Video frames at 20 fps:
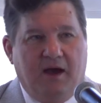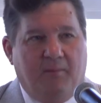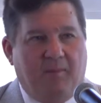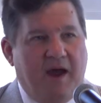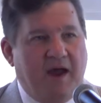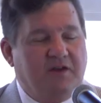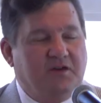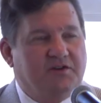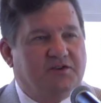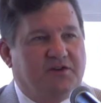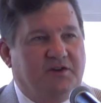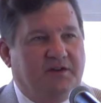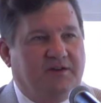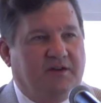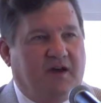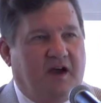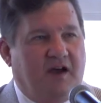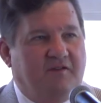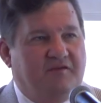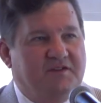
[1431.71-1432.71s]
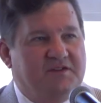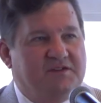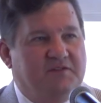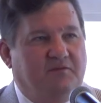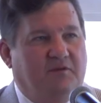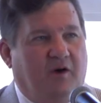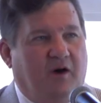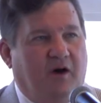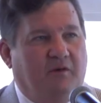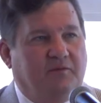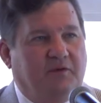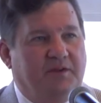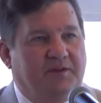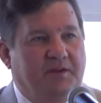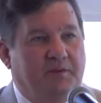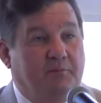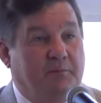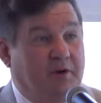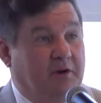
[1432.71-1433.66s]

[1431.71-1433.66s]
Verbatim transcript: Michael Chertoff is involved with it.